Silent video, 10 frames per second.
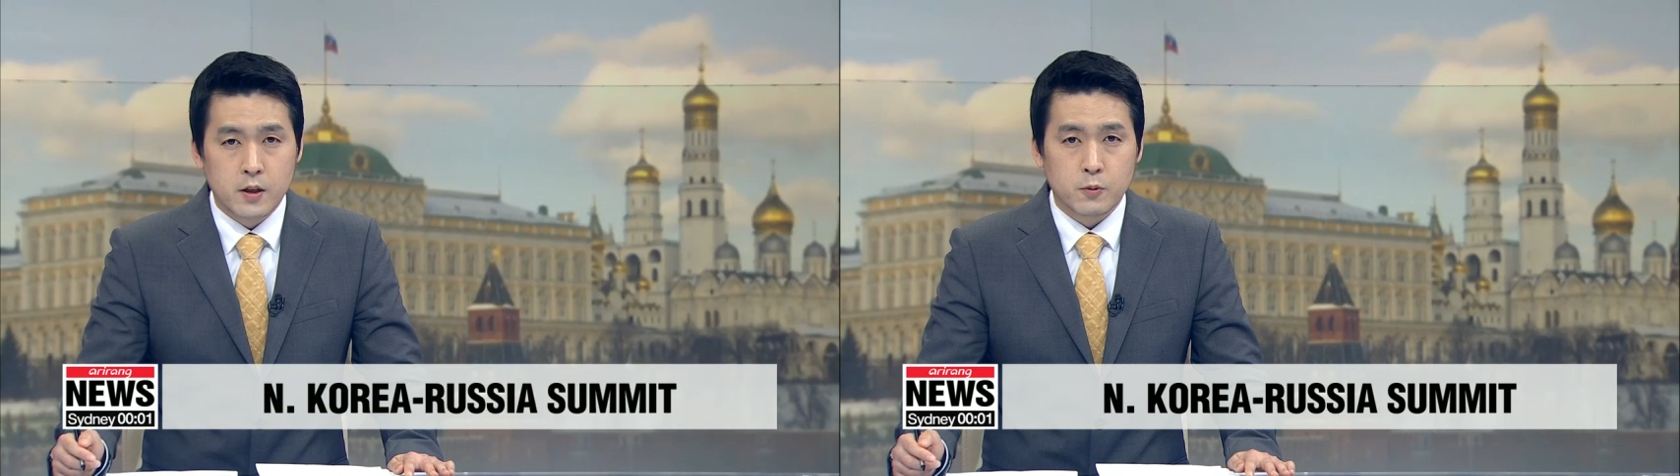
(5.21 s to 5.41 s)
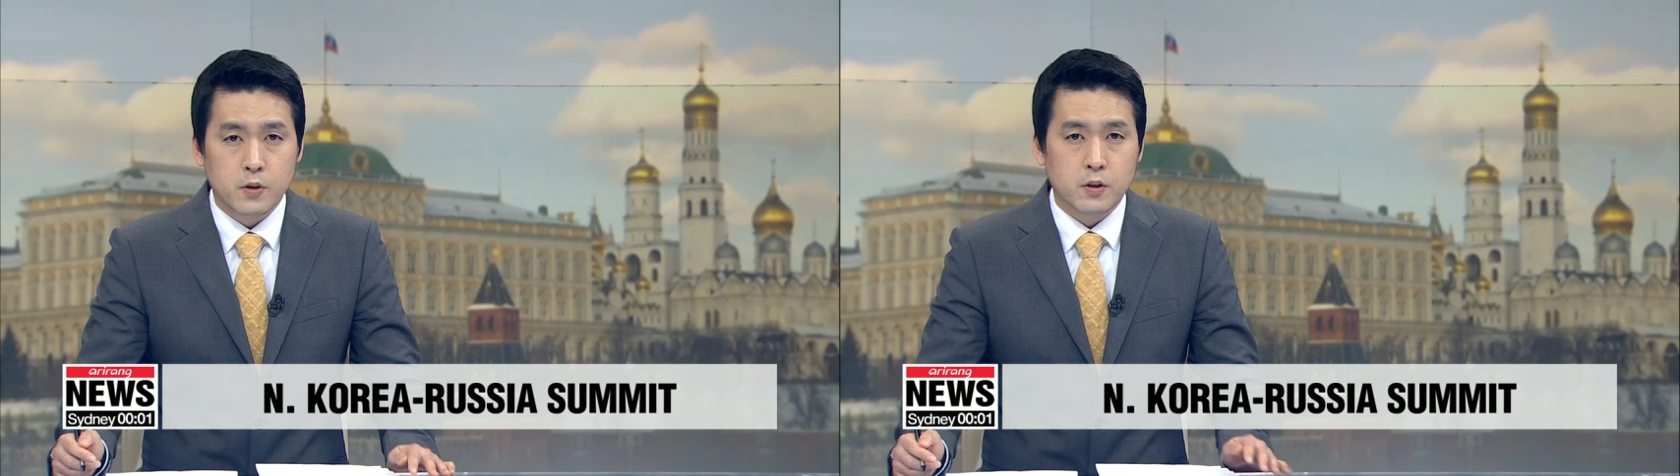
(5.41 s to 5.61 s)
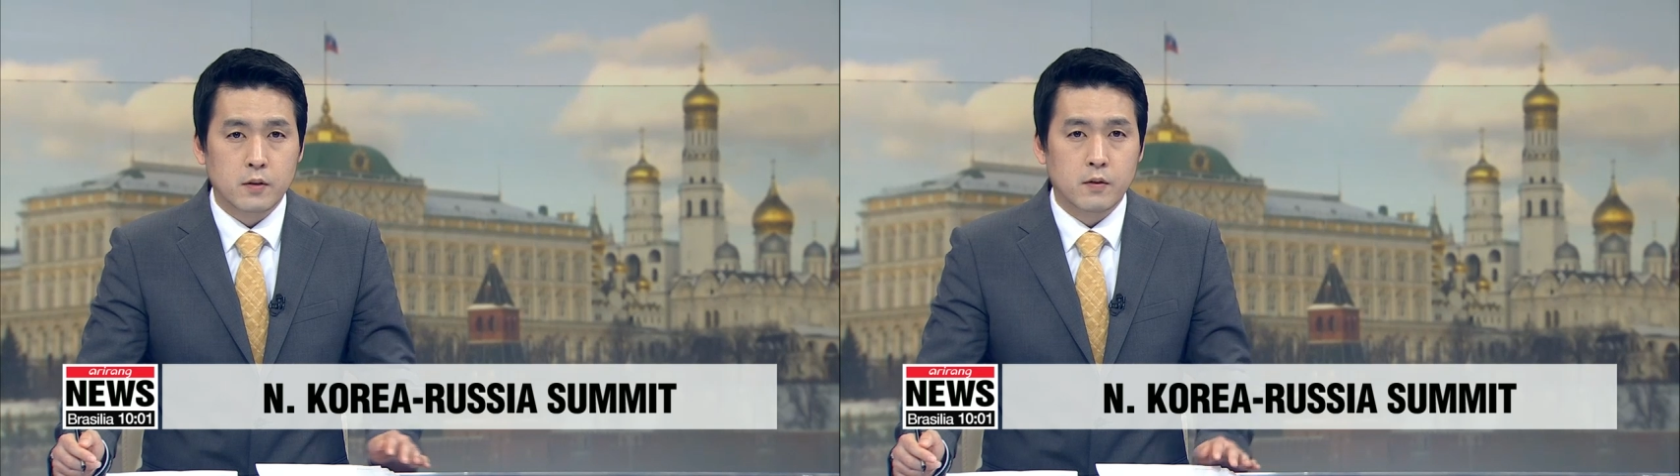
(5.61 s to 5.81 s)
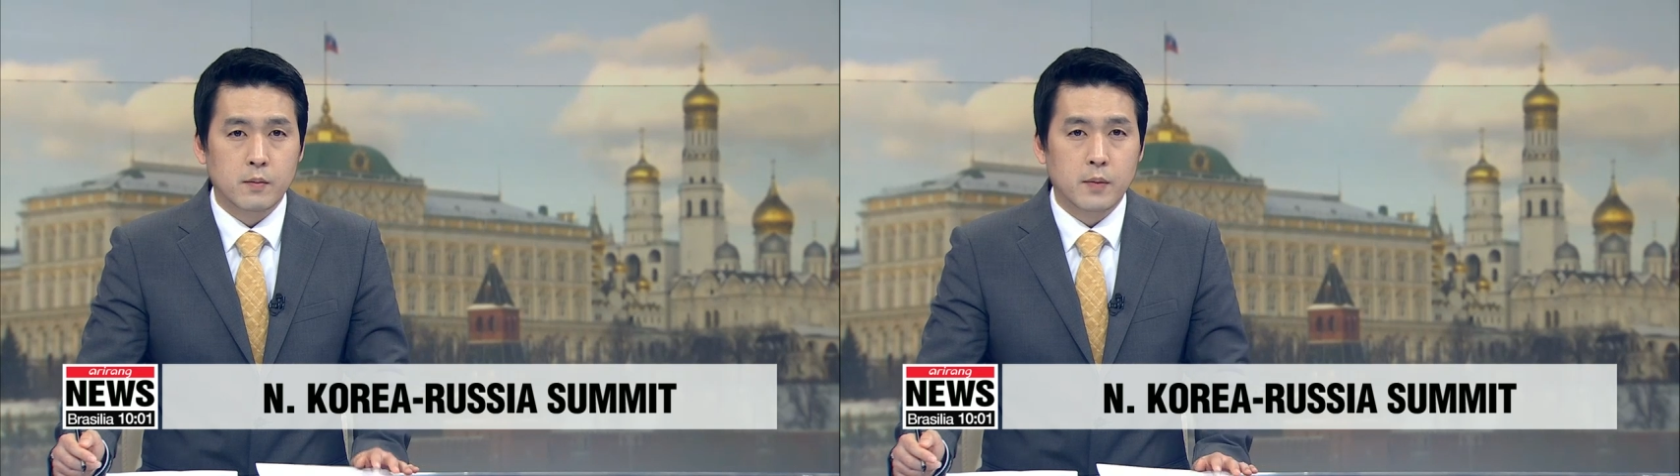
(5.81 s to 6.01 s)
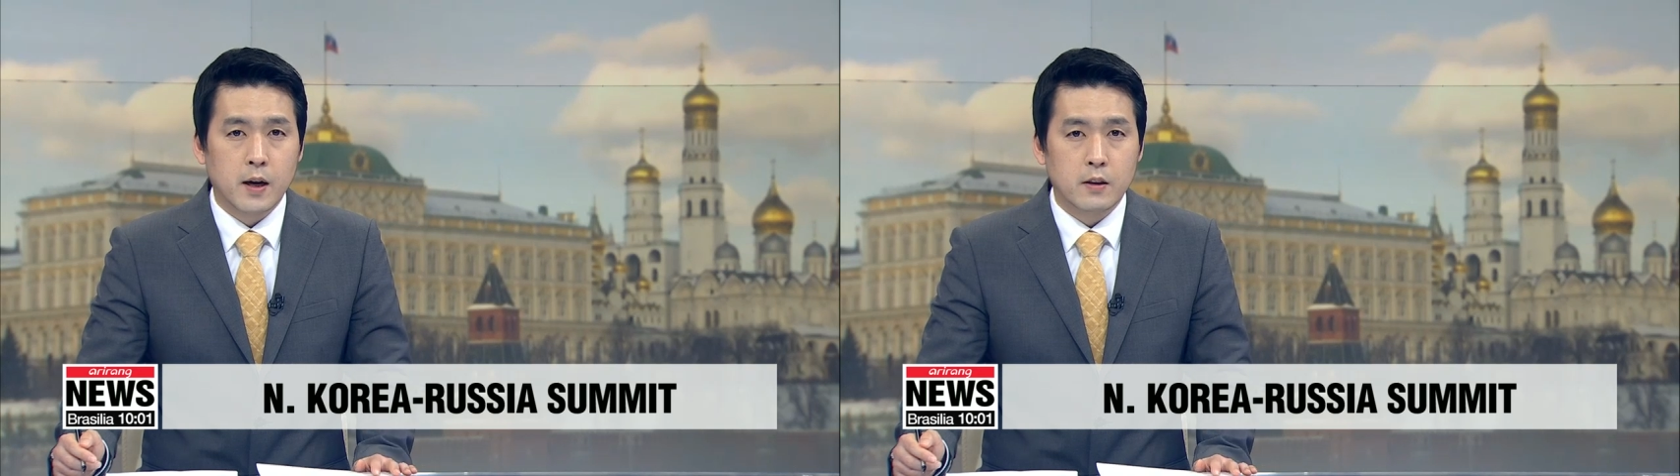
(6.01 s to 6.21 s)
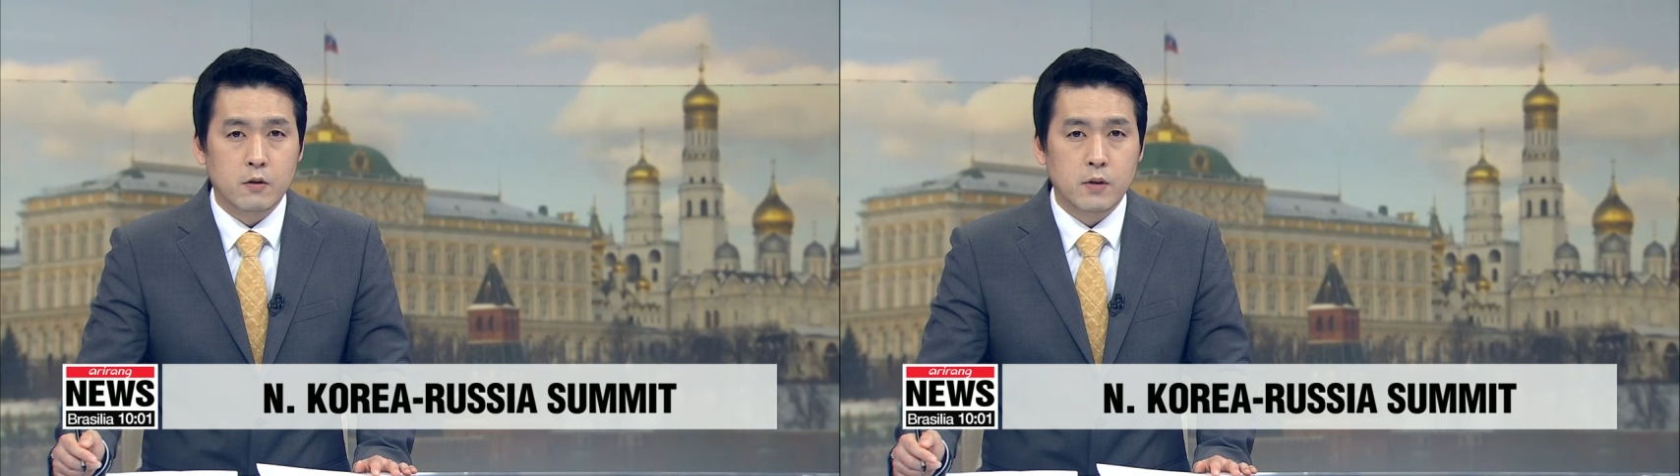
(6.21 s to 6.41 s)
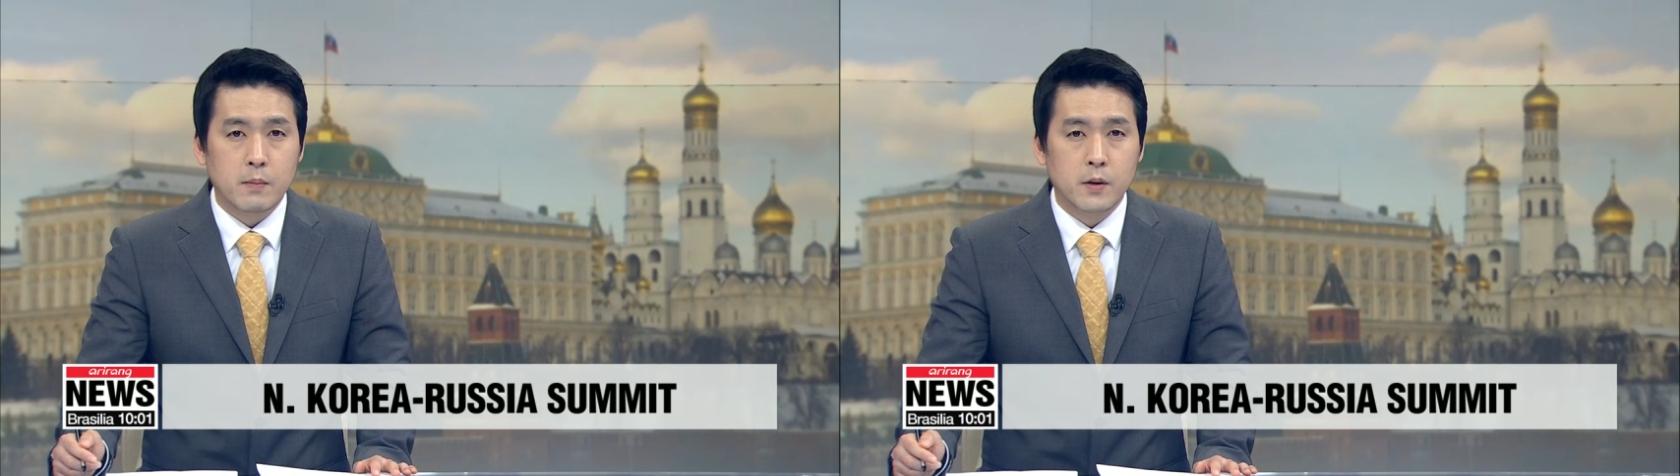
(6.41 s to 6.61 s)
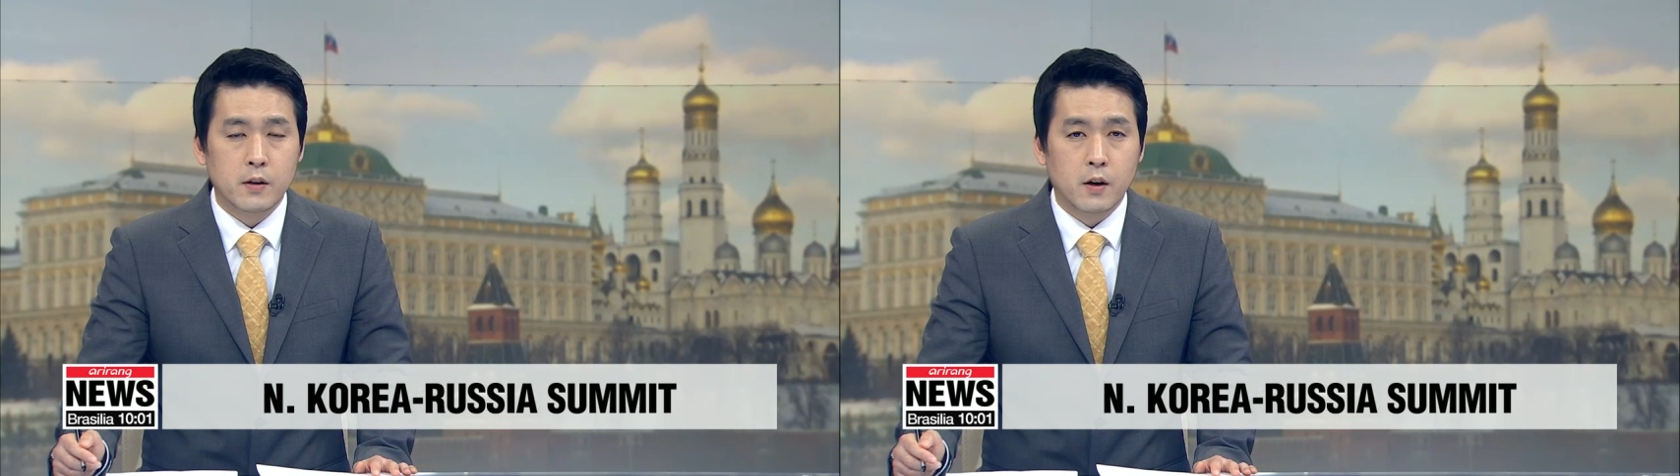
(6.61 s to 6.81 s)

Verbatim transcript: This was confirmed by the Kremlin